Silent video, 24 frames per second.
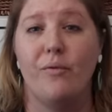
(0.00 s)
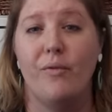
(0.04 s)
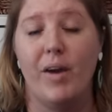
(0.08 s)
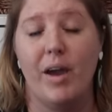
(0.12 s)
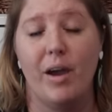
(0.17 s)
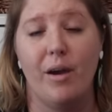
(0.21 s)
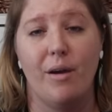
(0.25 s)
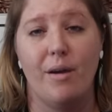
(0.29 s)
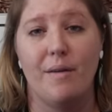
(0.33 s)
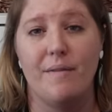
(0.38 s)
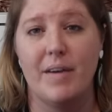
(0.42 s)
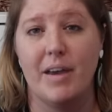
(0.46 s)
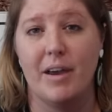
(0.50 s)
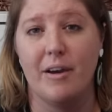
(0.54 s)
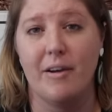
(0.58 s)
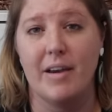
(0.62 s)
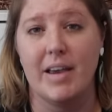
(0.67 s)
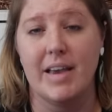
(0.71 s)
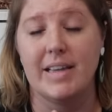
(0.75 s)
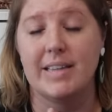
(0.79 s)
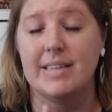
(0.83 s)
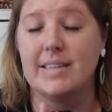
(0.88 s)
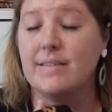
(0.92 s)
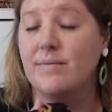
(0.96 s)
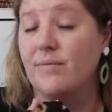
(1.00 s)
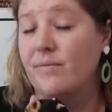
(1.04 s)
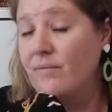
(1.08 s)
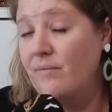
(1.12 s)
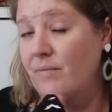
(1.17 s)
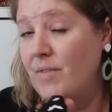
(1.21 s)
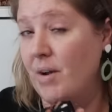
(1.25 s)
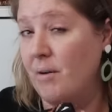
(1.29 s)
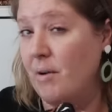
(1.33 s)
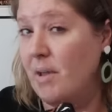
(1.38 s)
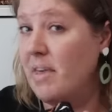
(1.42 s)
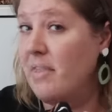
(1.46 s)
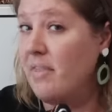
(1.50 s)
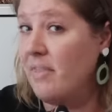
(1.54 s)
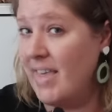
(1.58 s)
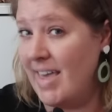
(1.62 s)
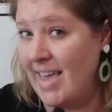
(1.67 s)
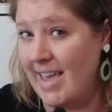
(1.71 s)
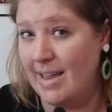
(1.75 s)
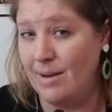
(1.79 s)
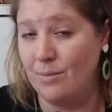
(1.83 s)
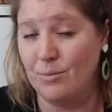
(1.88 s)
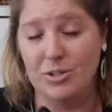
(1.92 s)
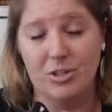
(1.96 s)
very, very, it's very
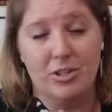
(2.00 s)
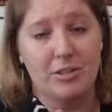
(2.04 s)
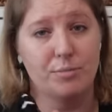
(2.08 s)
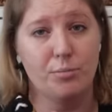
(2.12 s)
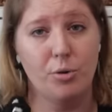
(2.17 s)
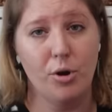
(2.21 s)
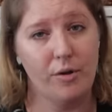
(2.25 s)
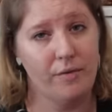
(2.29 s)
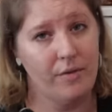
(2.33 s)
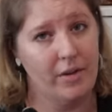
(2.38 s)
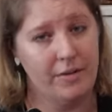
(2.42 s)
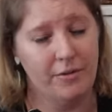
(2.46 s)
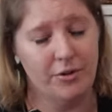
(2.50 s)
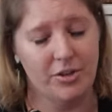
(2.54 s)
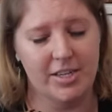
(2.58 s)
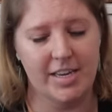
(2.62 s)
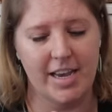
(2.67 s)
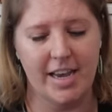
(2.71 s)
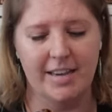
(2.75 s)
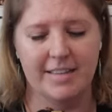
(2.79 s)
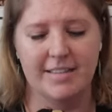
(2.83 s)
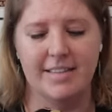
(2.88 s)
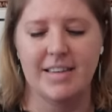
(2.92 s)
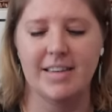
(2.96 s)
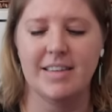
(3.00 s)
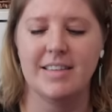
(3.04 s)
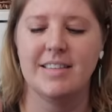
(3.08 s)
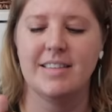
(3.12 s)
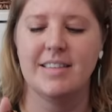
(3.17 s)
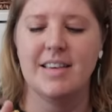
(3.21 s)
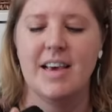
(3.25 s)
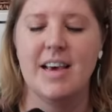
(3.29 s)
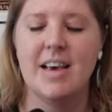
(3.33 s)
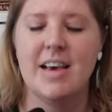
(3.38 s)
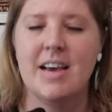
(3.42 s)
thin, which is perfect for Texas.